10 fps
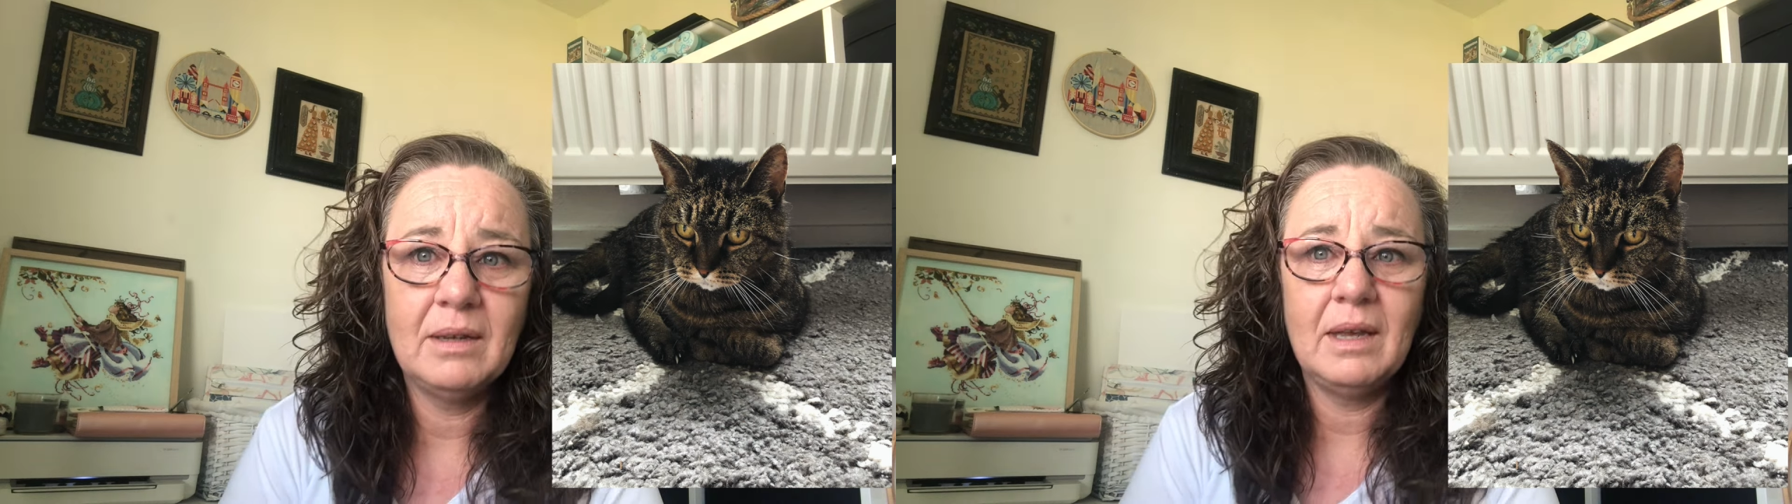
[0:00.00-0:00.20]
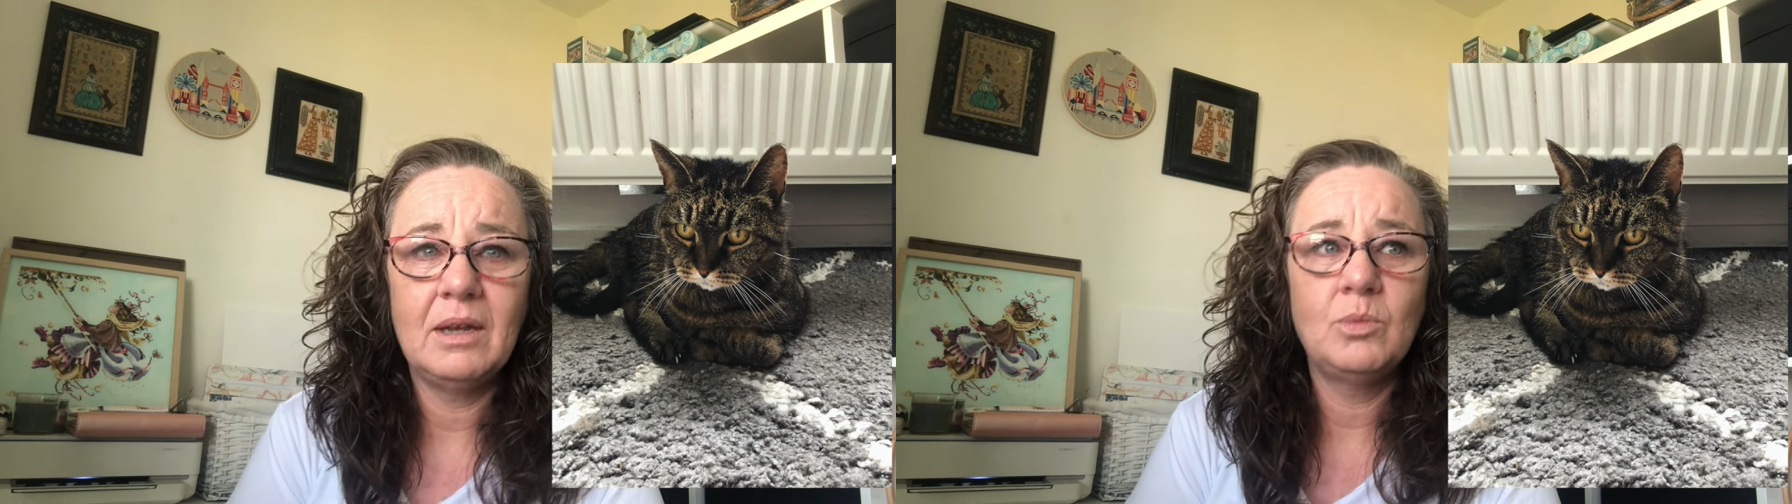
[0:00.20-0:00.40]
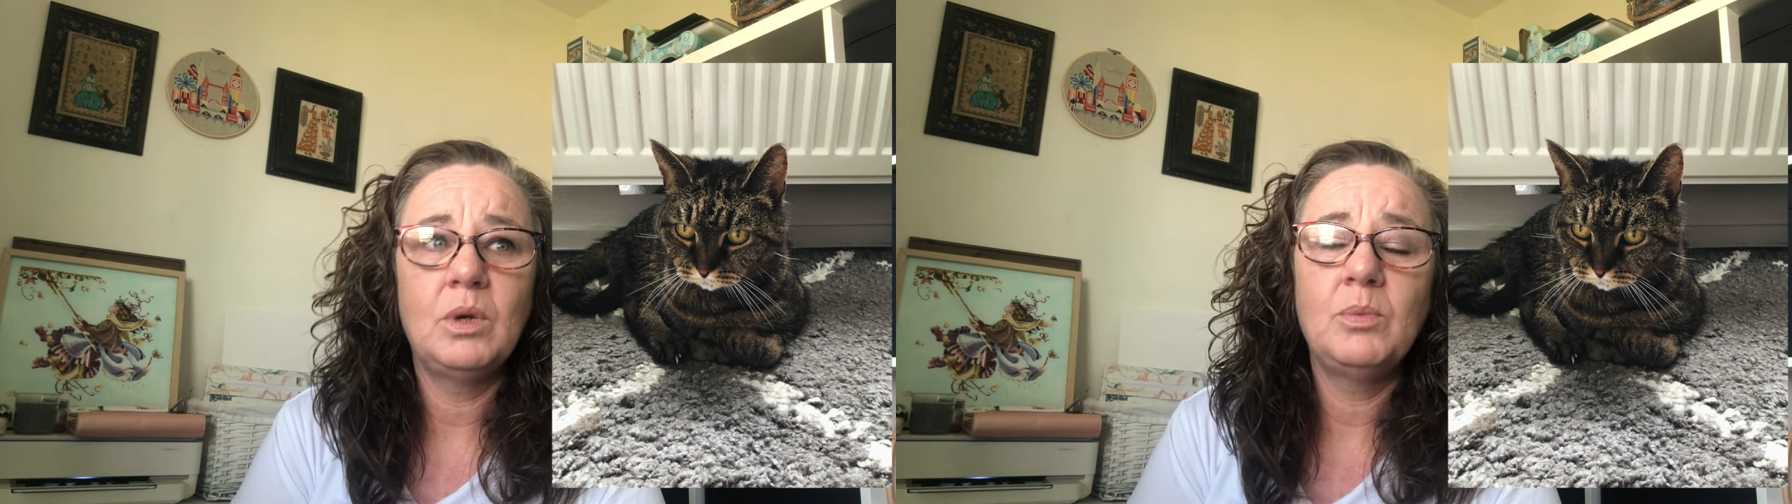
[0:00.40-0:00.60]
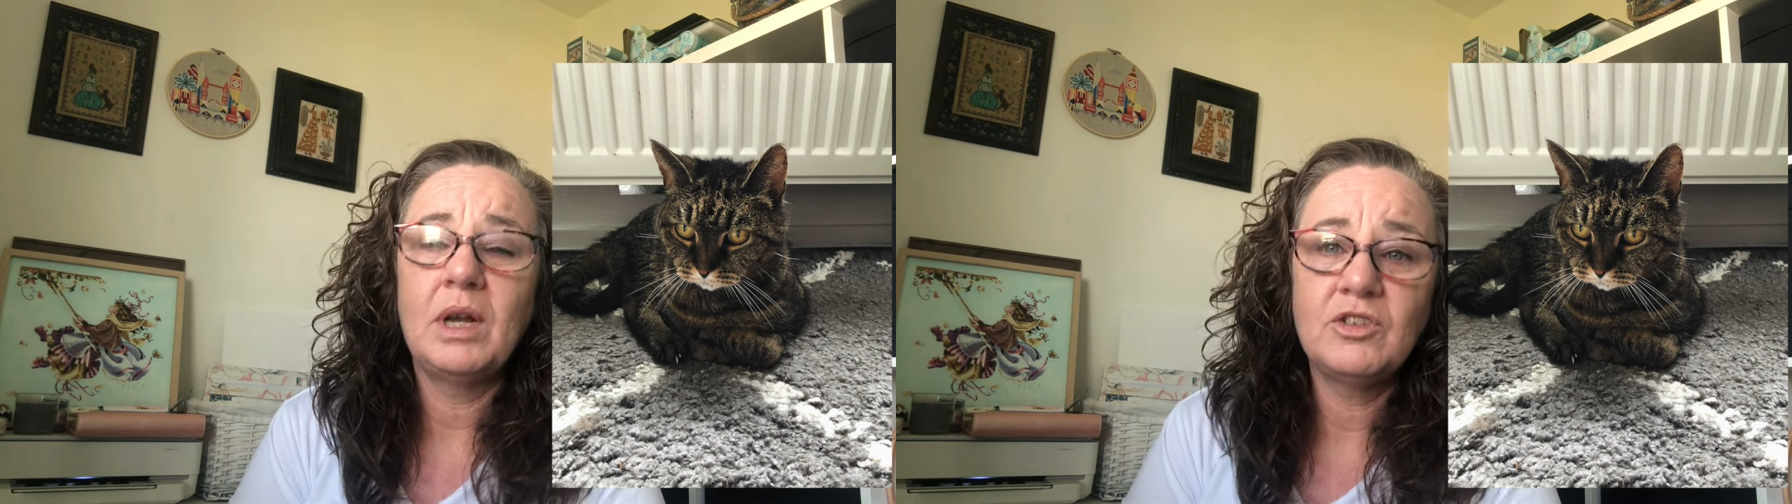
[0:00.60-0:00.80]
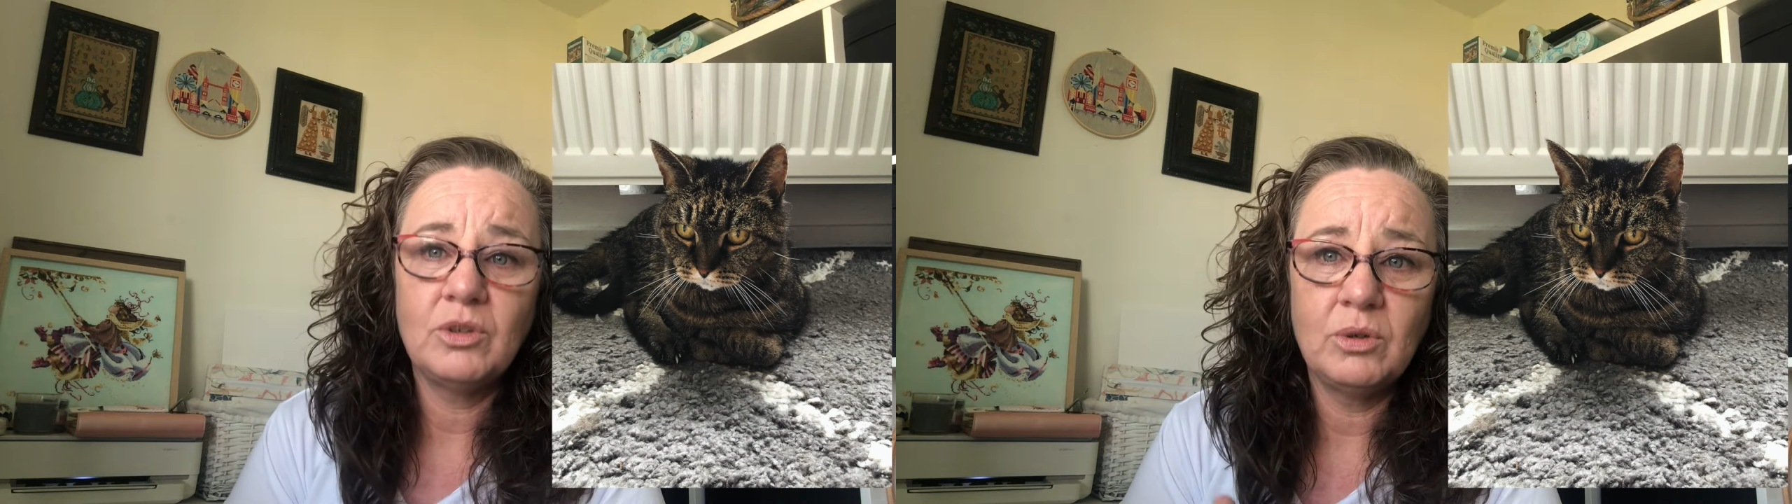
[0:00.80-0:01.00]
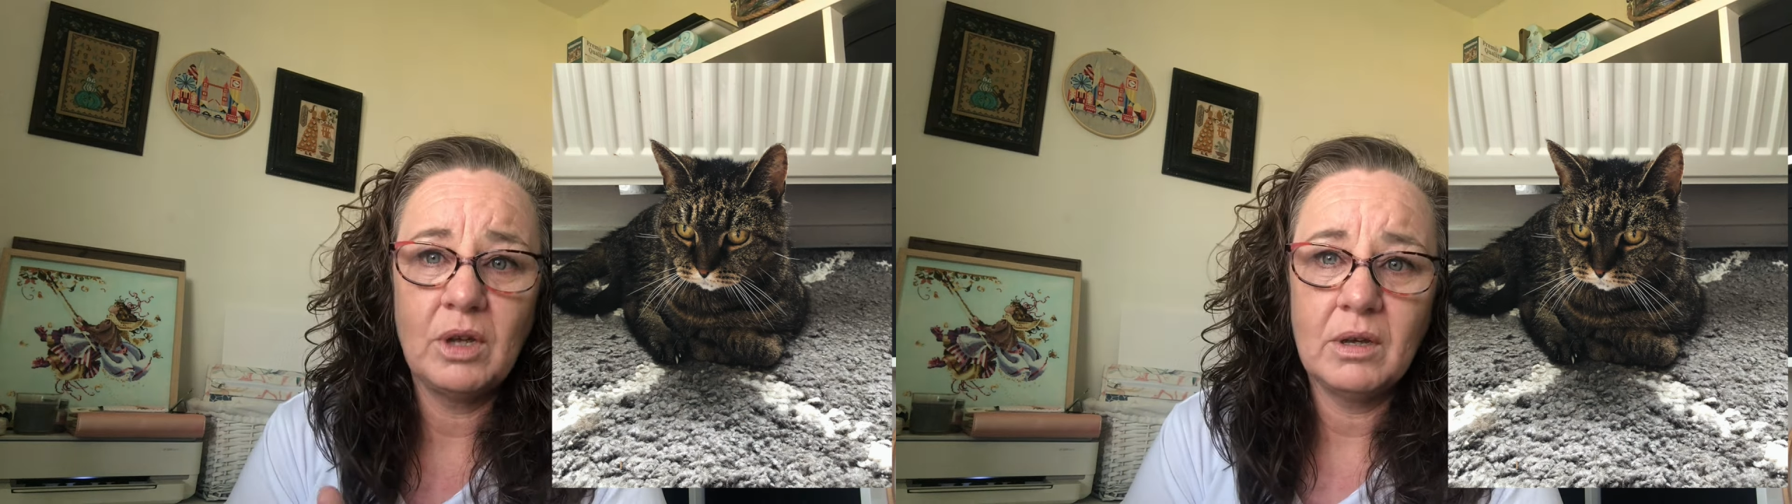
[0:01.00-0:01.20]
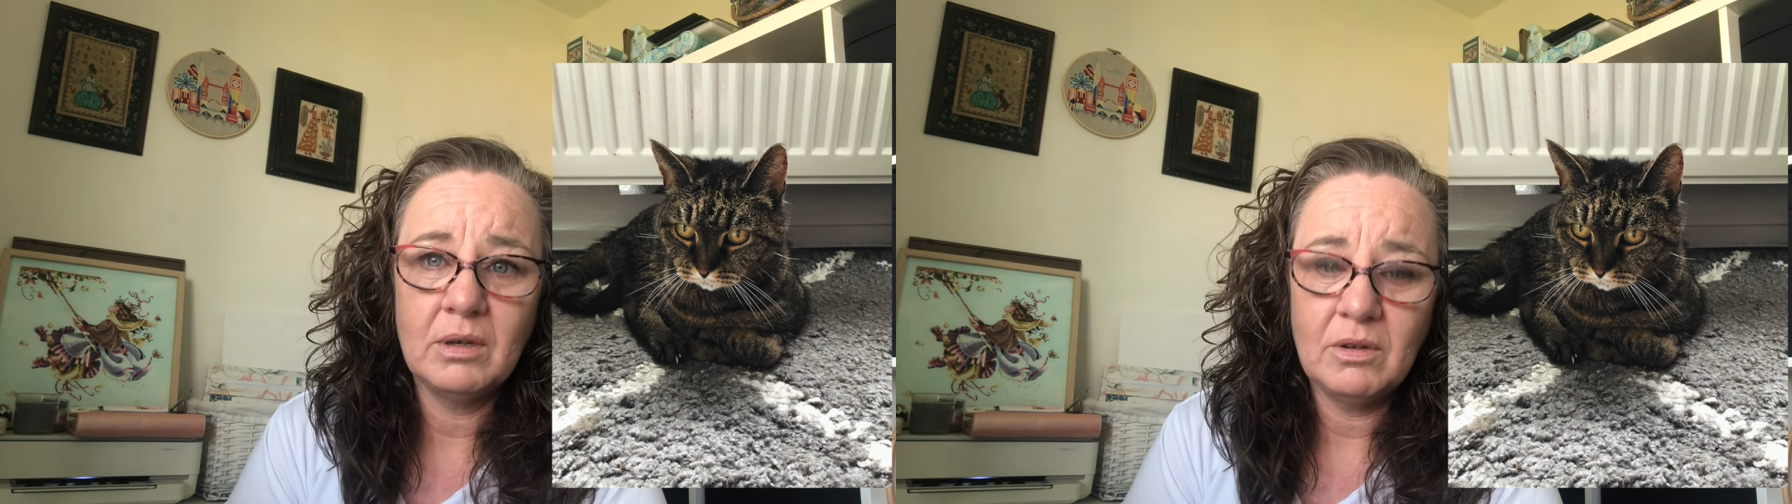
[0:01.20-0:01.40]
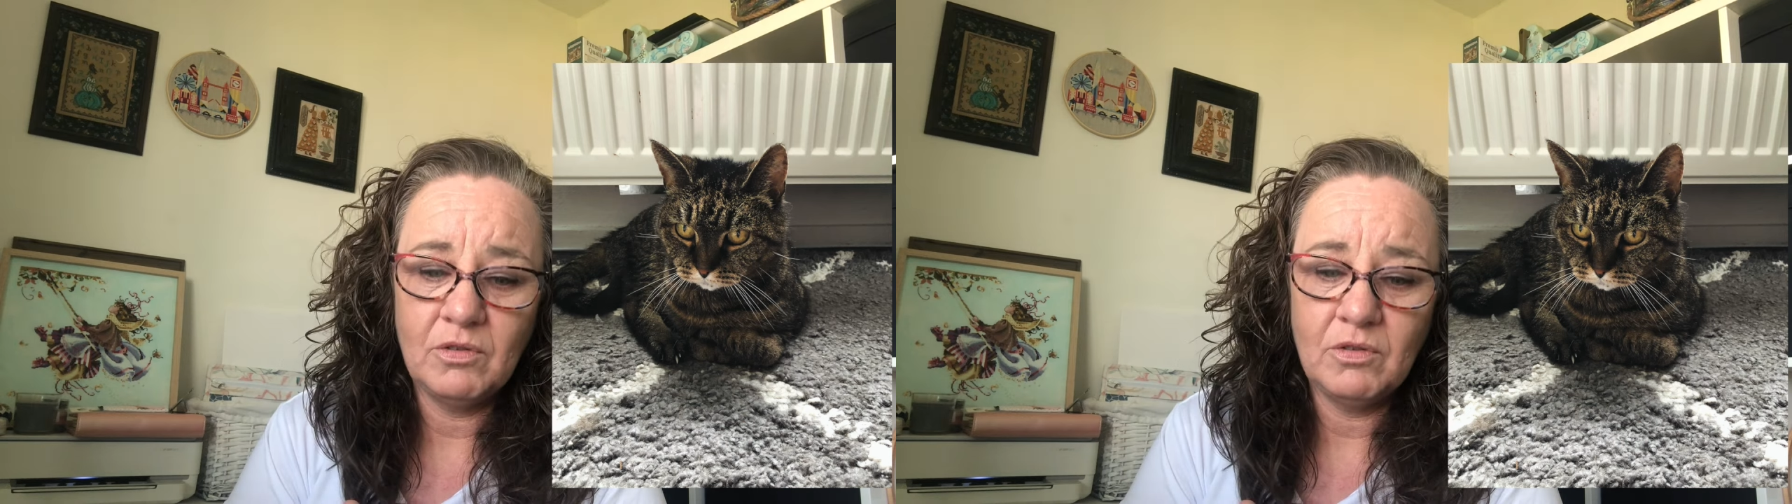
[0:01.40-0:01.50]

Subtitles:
and we went to the